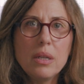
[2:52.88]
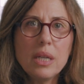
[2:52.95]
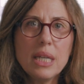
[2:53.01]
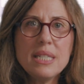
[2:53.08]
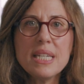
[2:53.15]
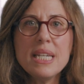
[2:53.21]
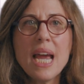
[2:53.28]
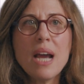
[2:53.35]

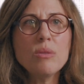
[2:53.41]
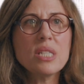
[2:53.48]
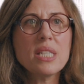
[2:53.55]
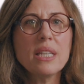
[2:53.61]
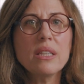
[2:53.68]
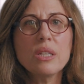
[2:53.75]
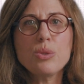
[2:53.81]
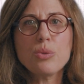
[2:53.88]
In
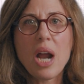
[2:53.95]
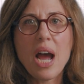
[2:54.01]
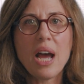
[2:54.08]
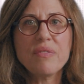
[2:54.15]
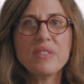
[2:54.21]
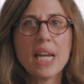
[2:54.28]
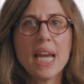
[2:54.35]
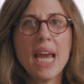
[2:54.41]
denouncing the
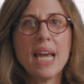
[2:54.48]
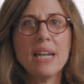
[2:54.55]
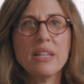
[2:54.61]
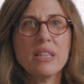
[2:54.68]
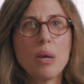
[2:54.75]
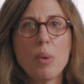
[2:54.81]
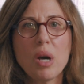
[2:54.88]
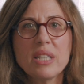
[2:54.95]
draft, I
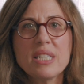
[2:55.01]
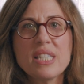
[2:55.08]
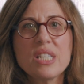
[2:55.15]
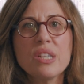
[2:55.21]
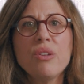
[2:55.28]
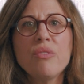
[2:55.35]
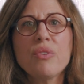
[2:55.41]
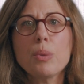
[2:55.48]
handed them on a
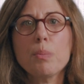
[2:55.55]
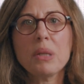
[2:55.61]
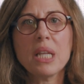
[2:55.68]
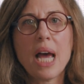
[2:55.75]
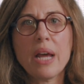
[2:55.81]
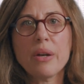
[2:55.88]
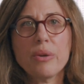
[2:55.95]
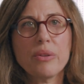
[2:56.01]
silver
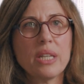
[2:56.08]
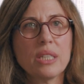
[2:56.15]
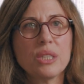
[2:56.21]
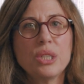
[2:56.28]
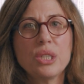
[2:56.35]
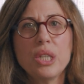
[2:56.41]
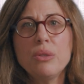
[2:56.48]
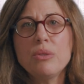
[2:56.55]
platter the
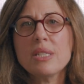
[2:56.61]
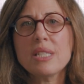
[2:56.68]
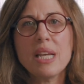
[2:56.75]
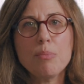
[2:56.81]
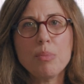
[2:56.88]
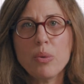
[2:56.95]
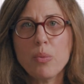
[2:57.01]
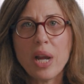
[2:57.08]
excuse
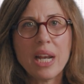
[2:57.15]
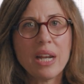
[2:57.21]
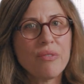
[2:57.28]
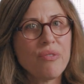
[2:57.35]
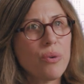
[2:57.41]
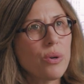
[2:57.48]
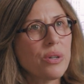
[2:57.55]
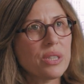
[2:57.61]
they'd been waiting
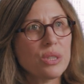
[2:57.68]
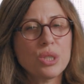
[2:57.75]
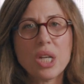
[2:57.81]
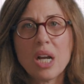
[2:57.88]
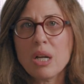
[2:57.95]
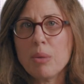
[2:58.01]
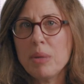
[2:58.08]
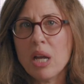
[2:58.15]
for to
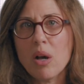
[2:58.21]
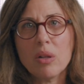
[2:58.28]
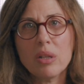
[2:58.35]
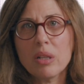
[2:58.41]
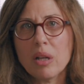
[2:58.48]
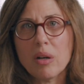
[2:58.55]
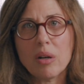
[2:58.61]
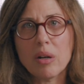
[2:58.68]
chuck me all
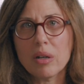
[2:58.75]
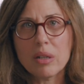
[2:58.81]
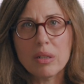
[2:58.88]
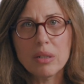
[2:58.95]
along.